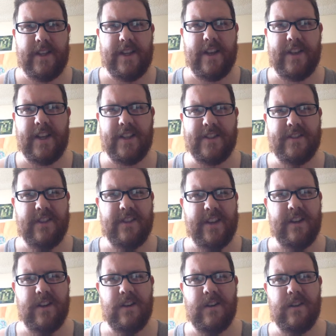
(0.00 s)
I think it's like
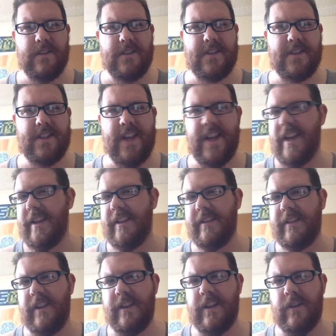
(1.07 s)
her
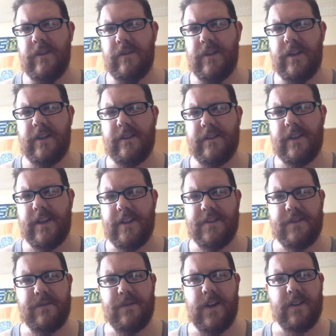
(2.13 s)
skin, I
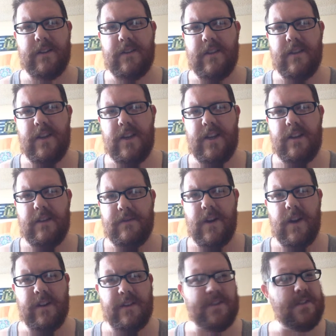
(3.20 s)
guess
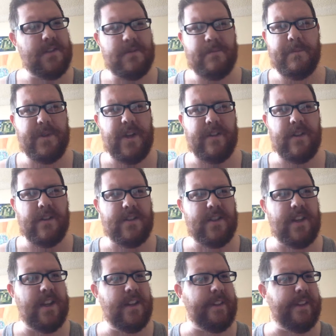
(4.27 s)
frogs shed their
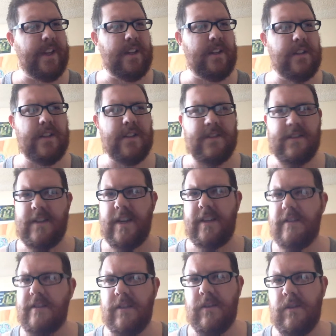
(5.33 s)
skin like
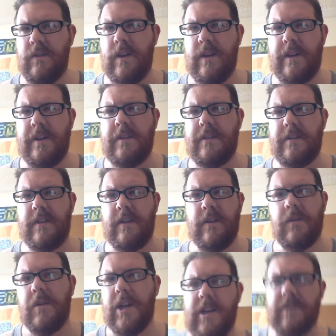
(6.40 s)
snakes do, right?
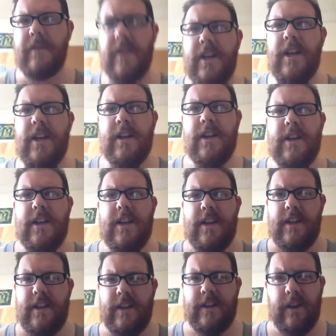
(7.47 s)
So,
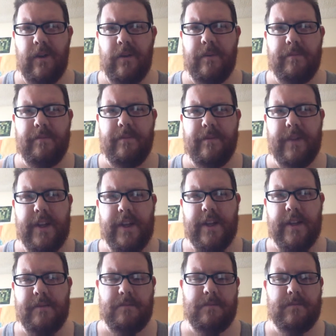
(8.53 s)

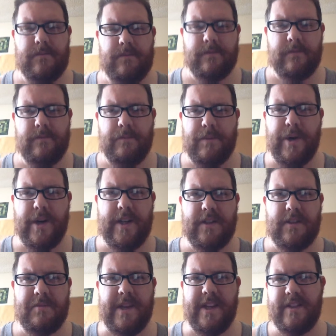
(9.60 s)
the
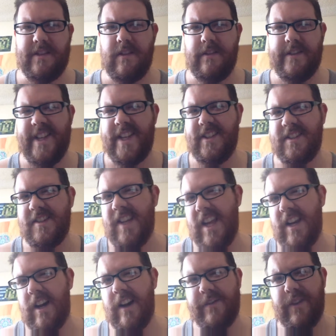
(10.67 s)
prince picks her dead
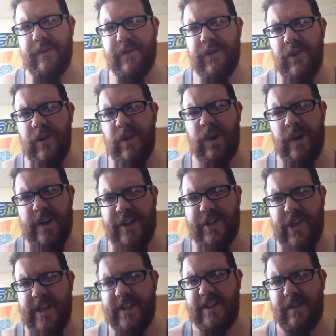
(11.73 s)
skin off the floor and
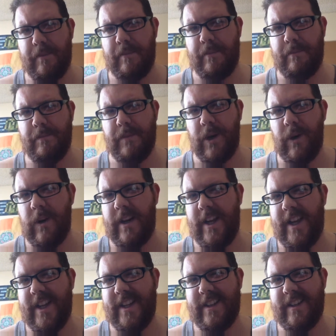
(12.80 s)
tries to burn
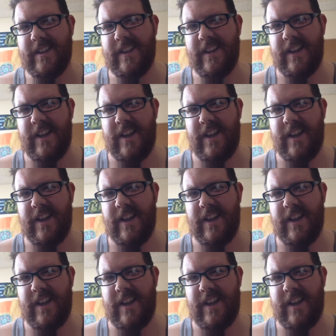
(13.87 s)
it,